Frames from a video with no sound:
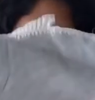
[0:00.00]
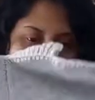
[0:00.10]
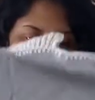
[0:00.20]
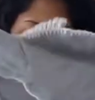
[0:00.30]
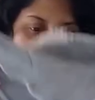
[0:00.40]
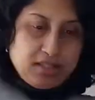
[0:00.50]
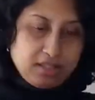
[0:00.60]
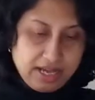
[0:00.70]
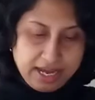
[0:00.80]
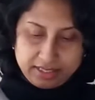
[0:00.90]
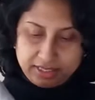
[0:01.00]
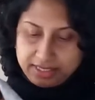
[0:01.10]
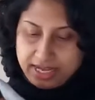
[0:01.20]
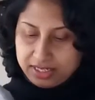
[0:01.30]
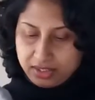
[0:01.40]
daughter, and
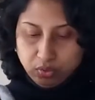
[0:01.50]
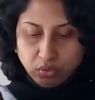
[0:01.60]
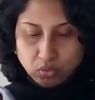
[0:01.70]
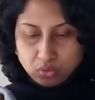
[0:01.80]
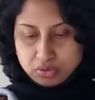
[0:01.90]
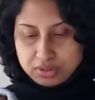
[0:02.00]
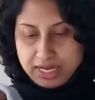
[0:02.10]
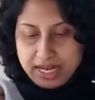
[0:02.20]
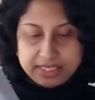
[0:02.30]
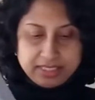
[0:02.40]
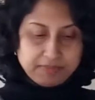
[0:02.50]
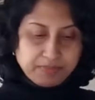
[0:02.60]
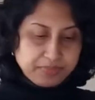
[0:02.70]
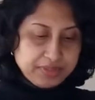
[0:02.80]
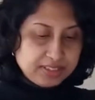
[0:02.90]
it had a hood and a
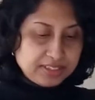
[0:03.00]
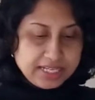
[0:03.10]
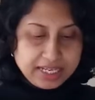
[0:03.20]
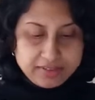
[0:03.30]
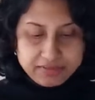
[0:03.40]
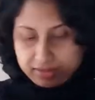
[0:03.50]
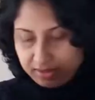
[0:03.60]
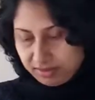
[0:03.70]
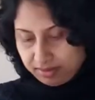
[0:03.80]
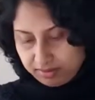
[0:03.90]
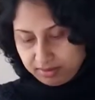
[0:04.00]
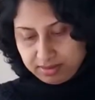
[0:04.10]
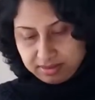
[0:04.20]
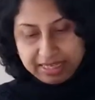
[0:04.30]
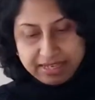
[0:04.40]

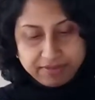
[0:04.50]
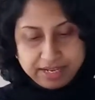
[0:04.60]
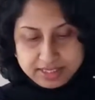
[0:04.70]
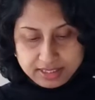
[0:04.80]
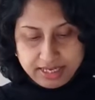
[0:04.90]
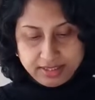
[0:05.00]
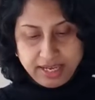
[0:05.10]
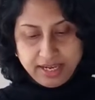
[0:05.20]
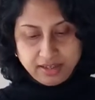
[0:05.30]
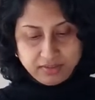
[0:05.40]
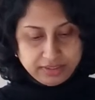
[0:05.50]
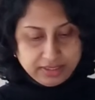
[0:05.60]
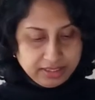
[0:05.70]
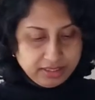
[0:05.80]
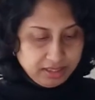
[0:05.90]
sleeveless thing with
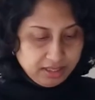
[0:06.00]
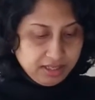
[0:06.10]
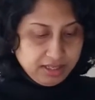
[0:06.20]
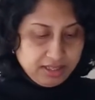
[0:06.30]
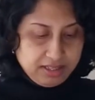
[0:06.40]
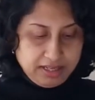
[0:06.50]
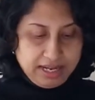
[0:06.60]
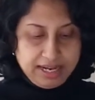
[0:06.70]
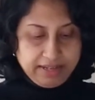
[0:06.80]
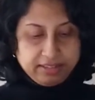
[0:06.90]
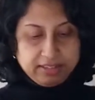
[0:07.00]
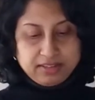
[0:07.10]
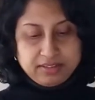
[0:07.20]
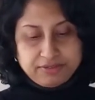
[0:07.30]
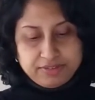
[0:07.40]
little, I like
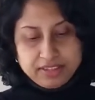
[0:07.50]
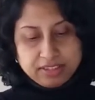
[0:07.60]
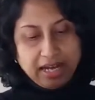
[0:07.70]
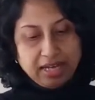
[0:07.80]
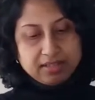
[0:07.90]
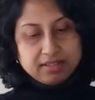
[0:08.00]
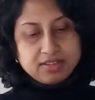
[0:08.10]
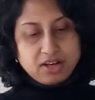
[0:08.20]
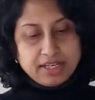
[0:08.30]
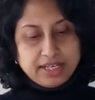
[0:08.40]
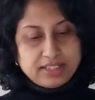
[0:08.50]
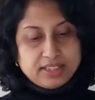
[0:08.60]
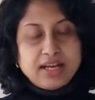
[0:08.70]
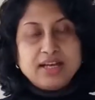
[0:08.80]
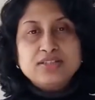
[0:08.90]
the different colors on it.
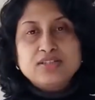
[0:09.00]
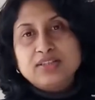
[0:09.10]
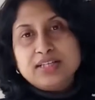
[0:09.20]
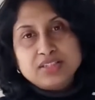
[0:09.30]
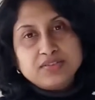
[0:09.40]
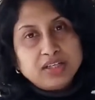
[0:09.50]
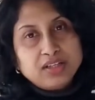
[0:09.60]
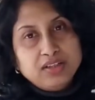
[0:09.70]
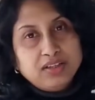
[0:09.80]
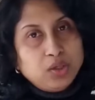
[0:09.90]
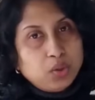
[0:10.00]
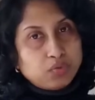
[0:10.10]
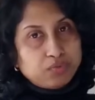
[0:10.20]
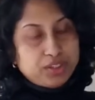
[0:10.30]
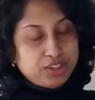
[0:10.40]
So this will go
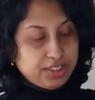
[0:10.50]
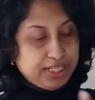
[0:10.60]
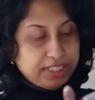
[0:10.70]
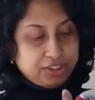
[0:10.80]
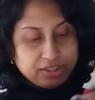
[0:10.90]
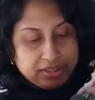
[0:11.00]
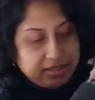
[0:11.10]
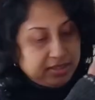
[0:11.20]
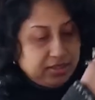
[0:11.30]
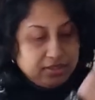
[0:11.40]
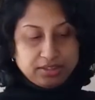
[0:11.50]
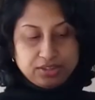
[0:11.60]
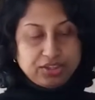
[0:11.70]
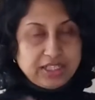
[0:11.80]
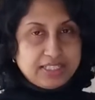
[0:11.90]
for donation.
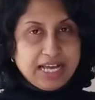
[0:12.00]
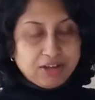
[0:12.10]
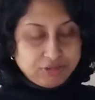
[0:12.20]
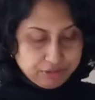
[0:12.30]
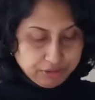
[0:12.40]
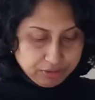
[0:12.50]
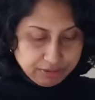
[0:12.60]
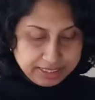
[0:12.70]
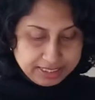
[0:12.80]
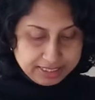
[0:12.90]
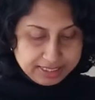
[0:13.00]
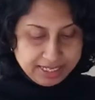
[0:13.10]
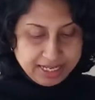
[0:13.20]
She has outgrown this.